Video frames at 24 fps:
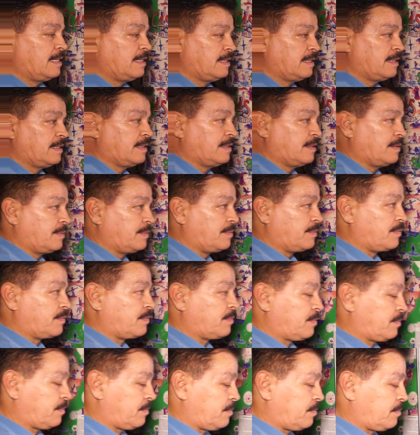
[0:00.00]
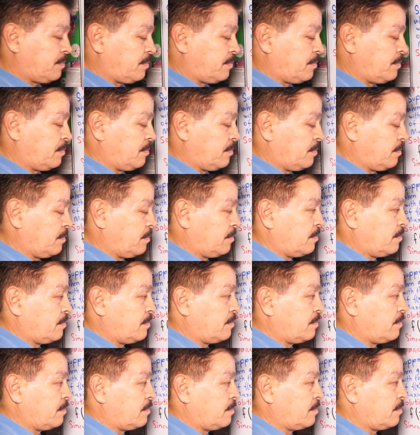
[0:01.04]

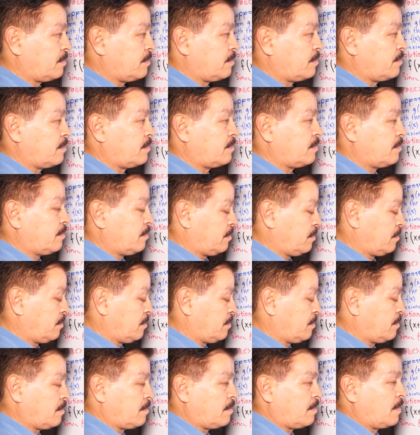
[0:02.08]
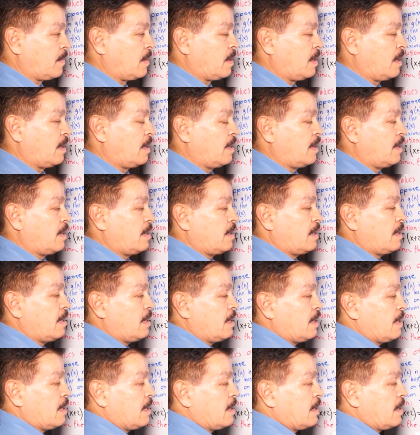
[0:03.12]

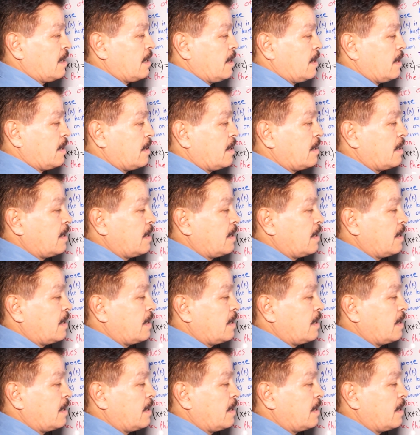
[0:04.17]
(no one is talking)